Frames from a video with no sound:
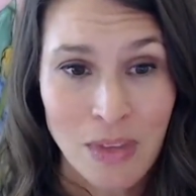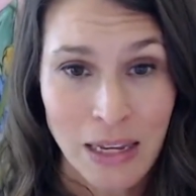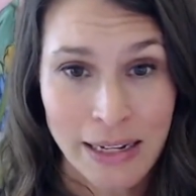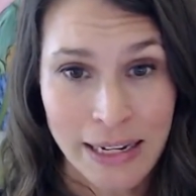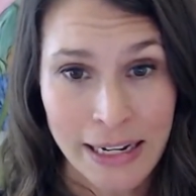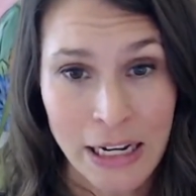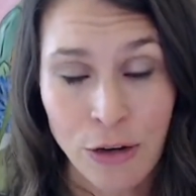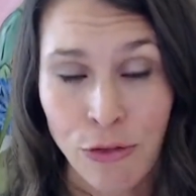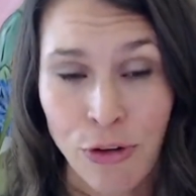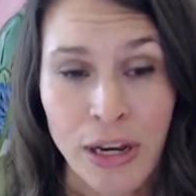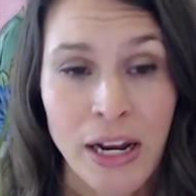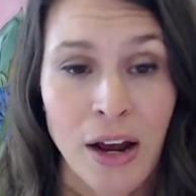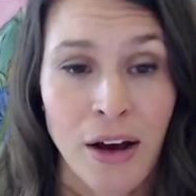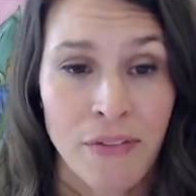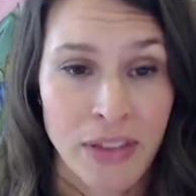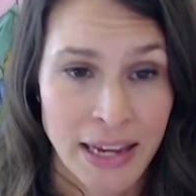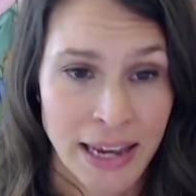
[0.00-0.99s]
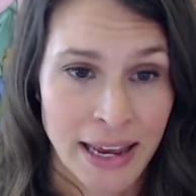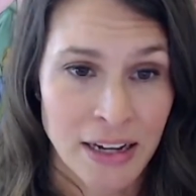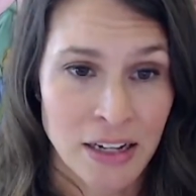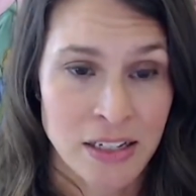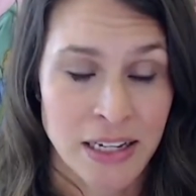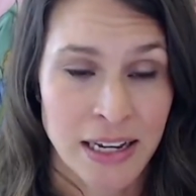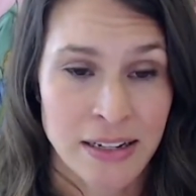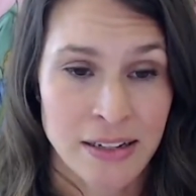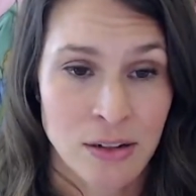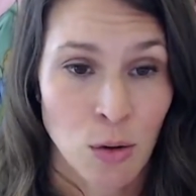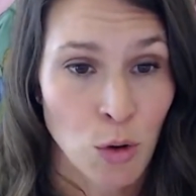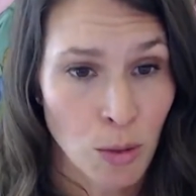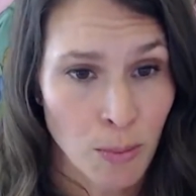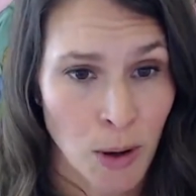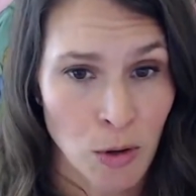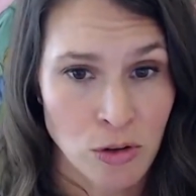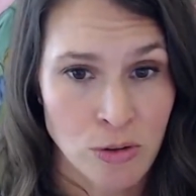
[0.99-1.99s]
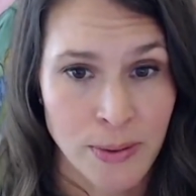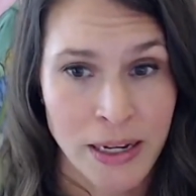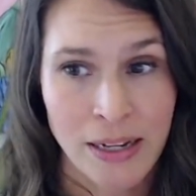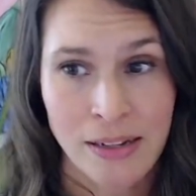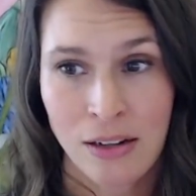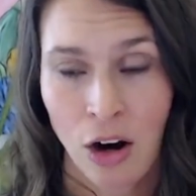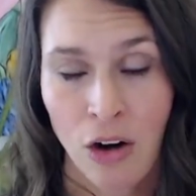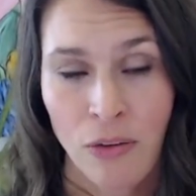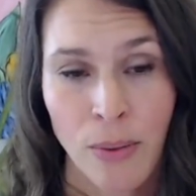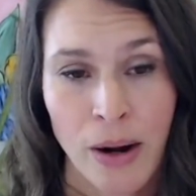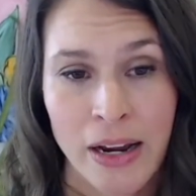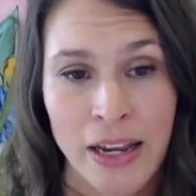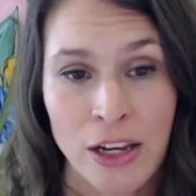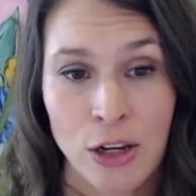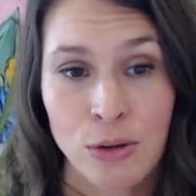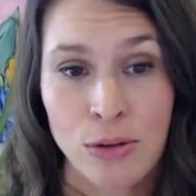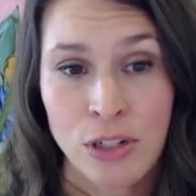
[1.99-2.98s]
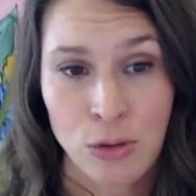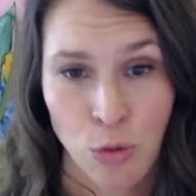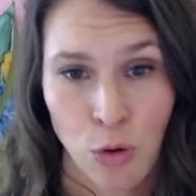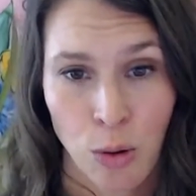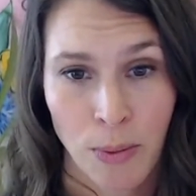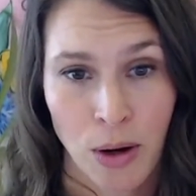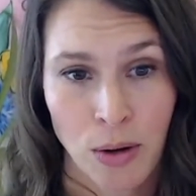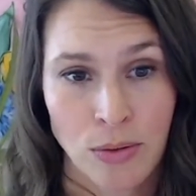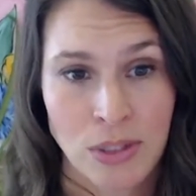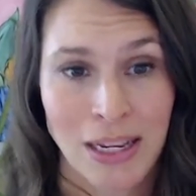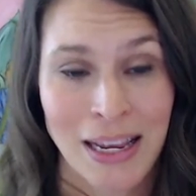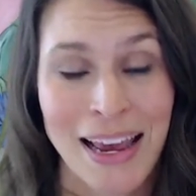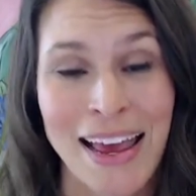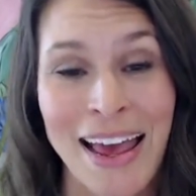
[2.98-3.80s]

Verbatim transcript: getting rid of the excess hormones because our body uses hormones